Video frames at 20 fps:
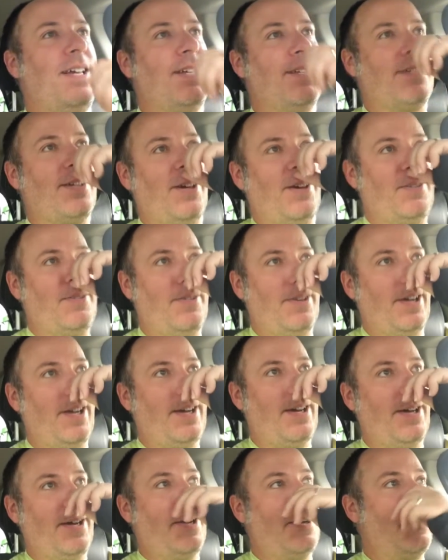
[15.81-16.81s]
So
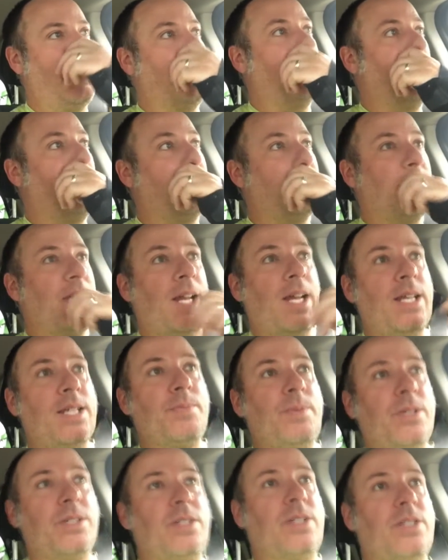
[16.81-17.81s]
um, today is
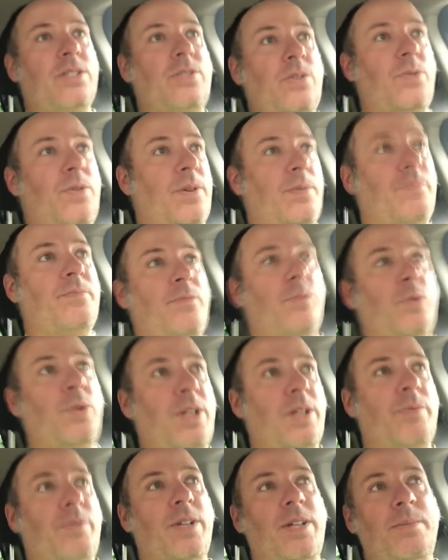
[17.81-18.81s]
supposed to storm
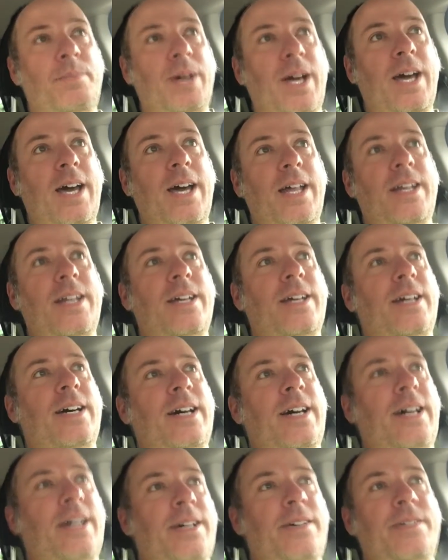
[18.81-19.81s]
really, really bad.
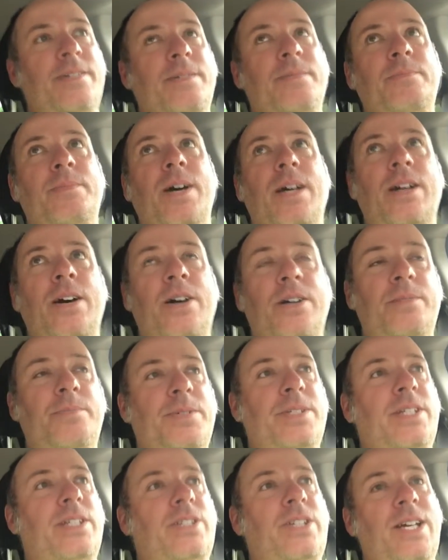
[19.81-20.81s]
Uh, about
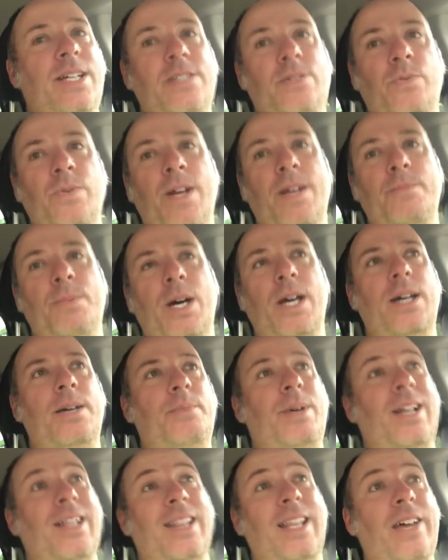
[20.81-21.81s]
100% chance of rain by
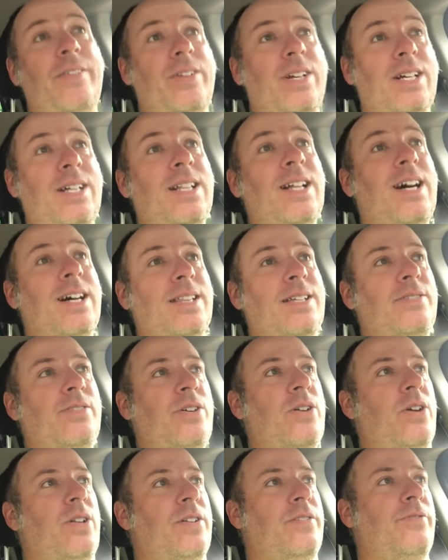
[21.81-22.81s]
about 11 o'clock. They're
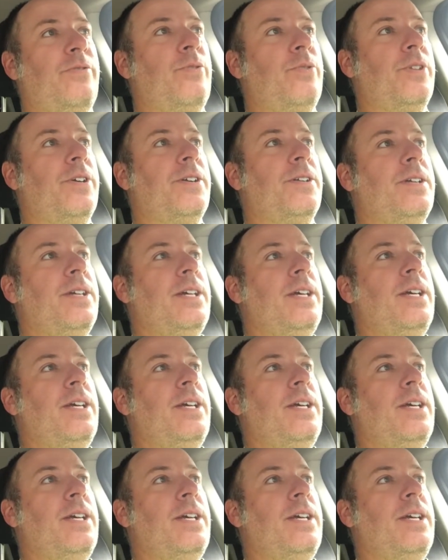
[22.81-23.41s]
calling for it.